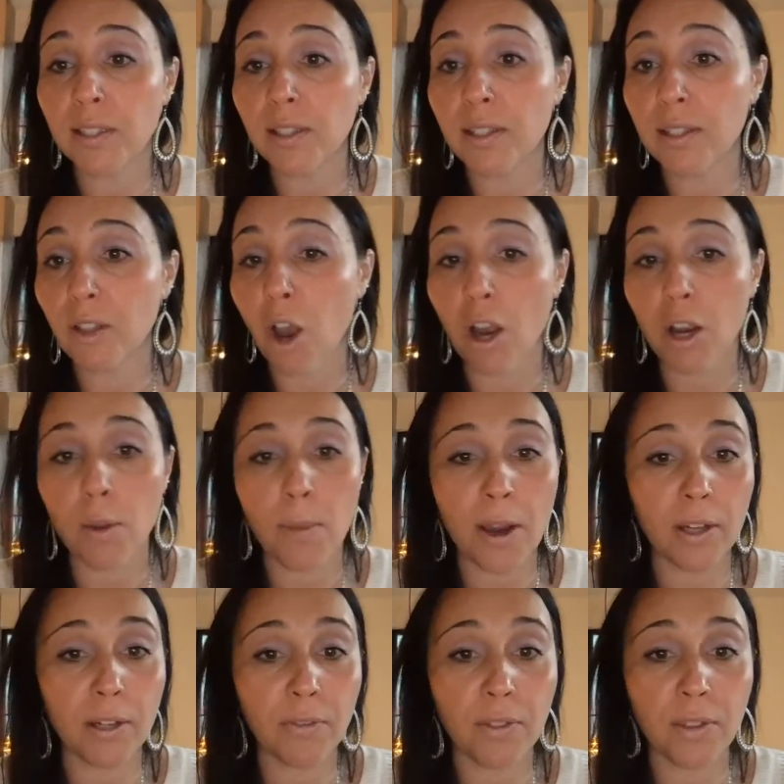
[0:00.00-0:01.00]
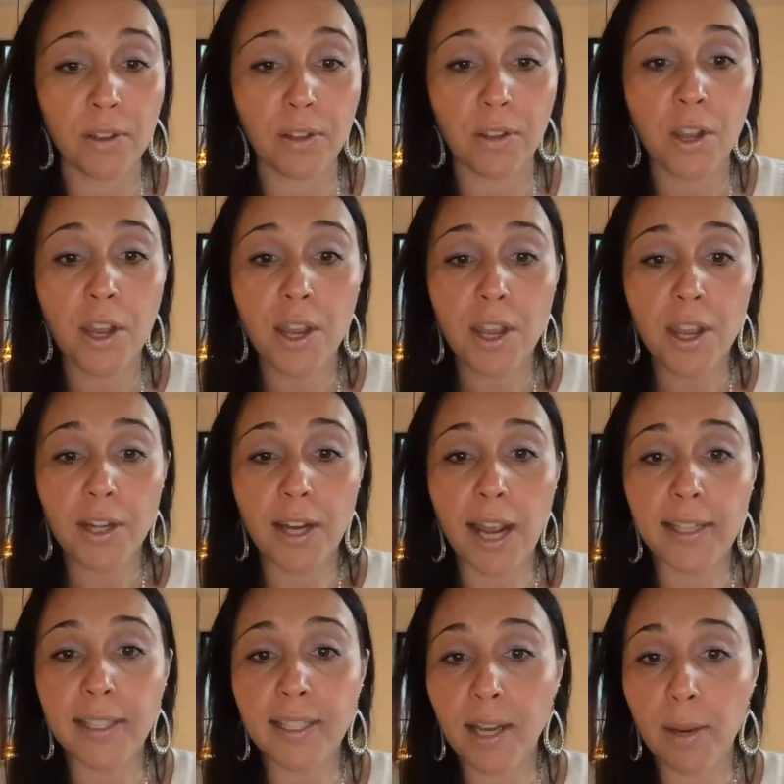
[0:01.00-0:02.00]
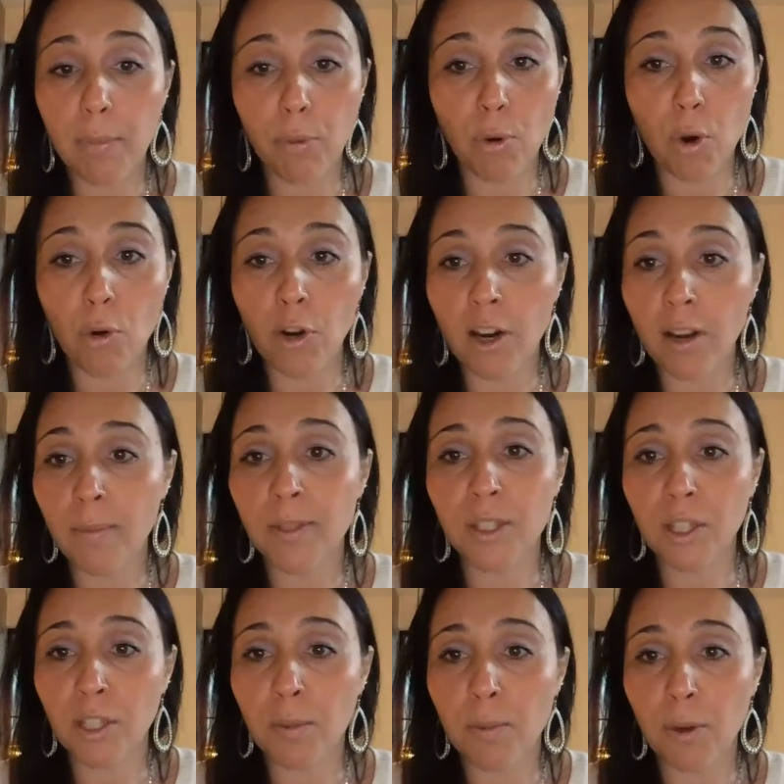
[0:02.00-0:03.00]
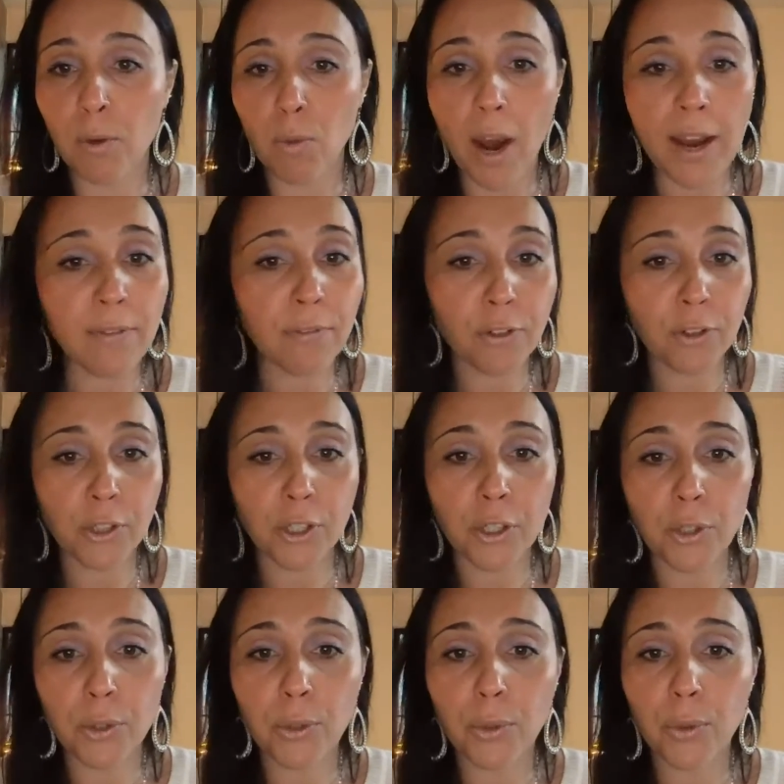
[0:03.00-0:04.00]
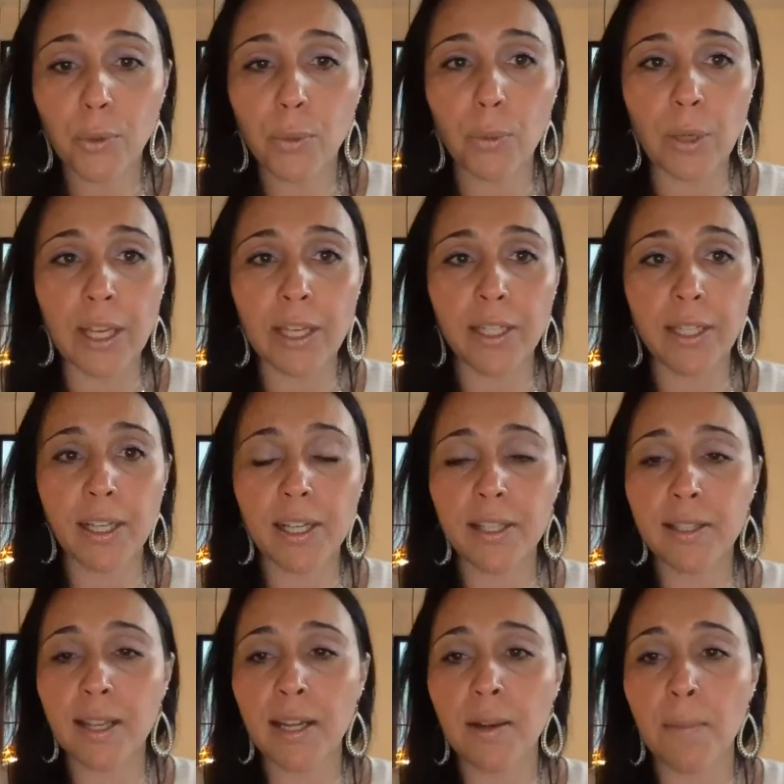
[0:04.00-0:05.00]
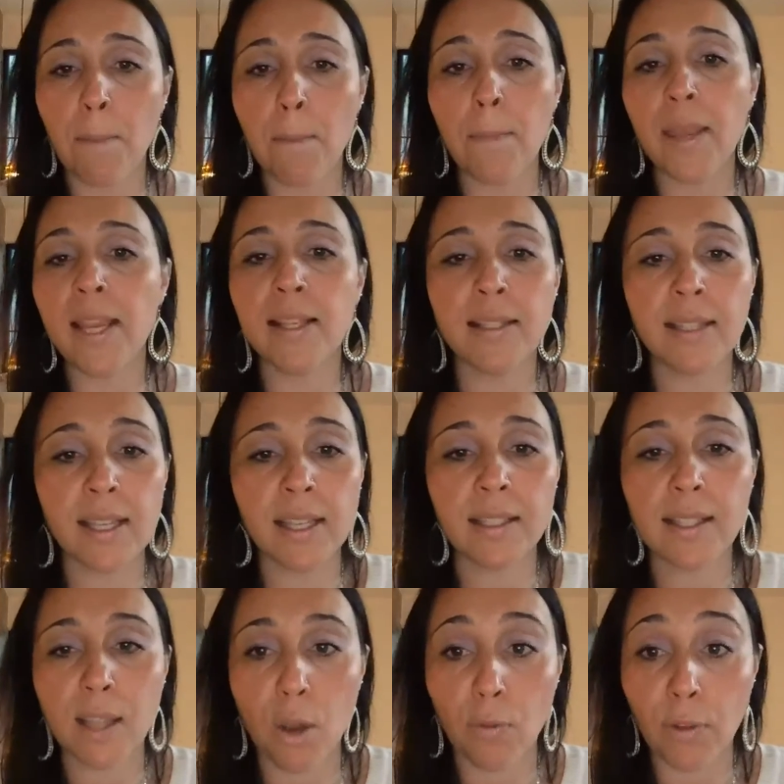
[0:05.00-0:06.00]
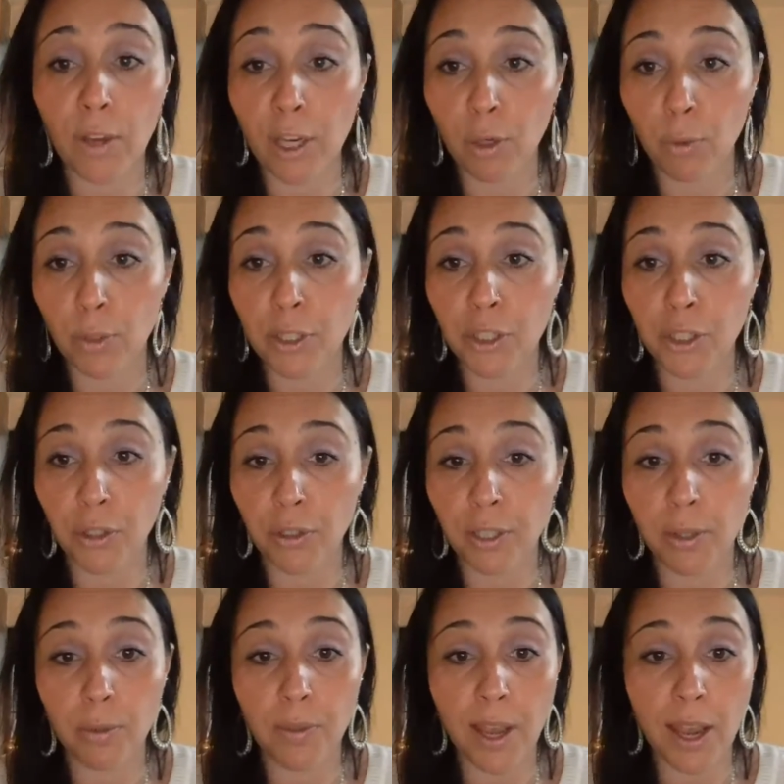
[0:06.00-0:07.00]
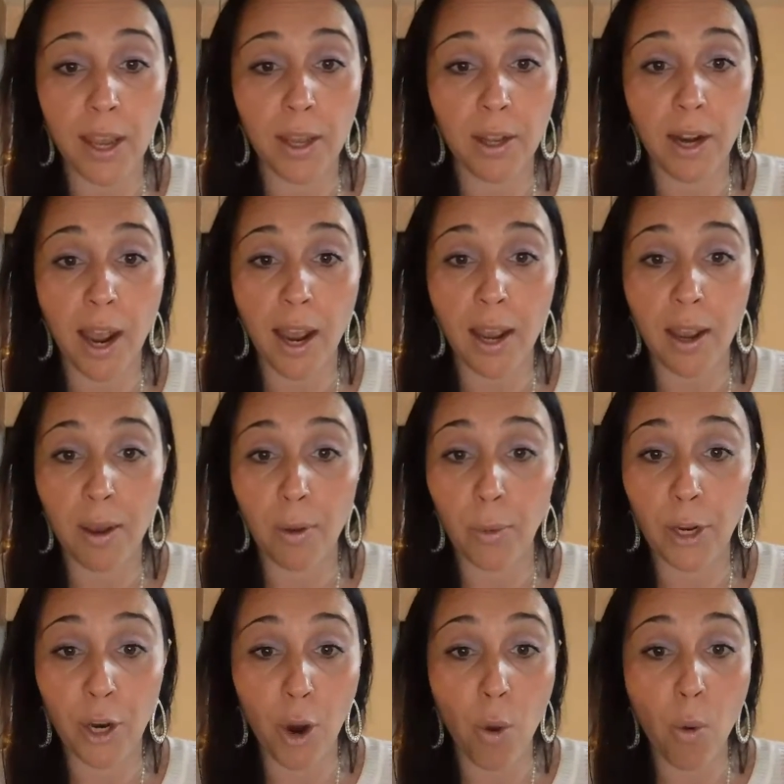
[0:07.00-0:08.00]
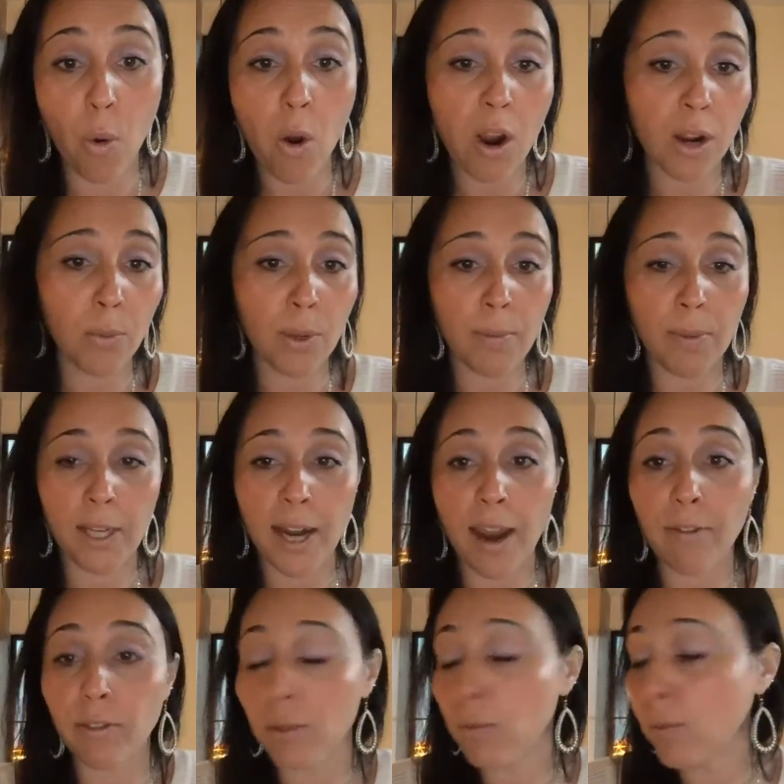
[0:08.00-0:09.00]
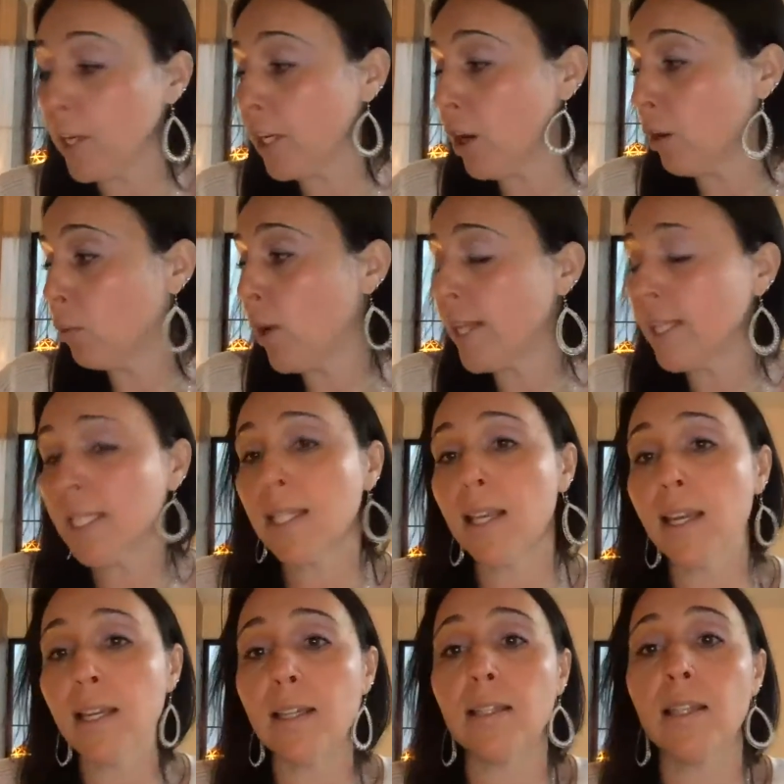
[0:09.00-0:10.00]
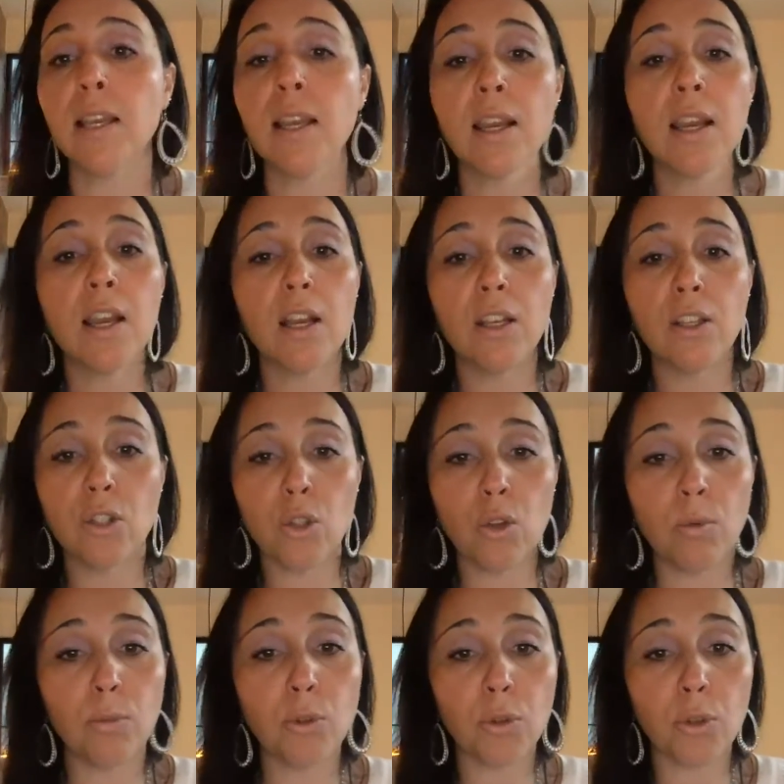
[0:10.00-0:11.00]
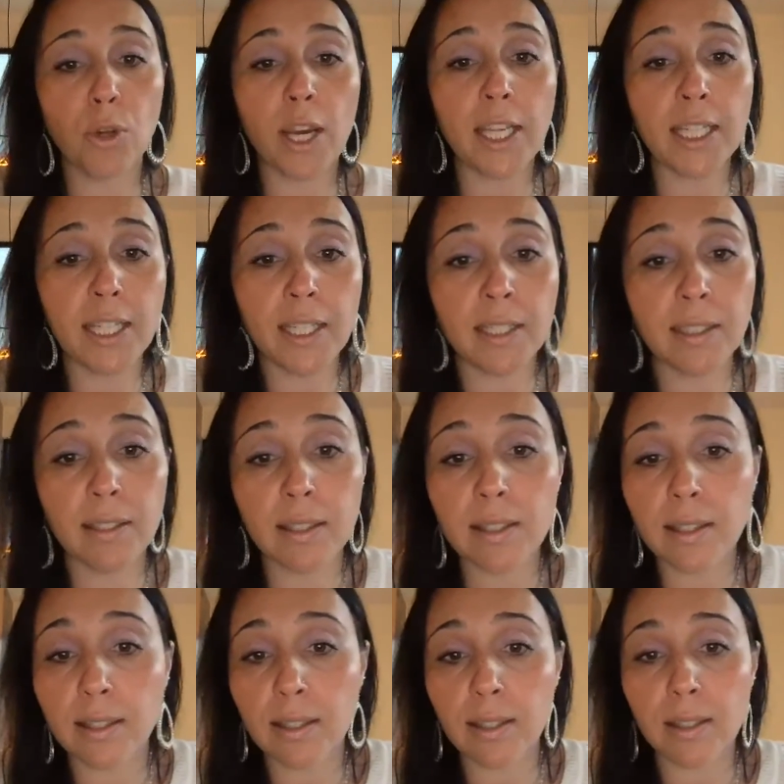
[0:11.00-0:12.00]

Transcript: talk about if the 90-day program is going to be right for you. It is an amazing self-inquiry journey that we go on. We meet every week on Wednesdays. Zoom trainings,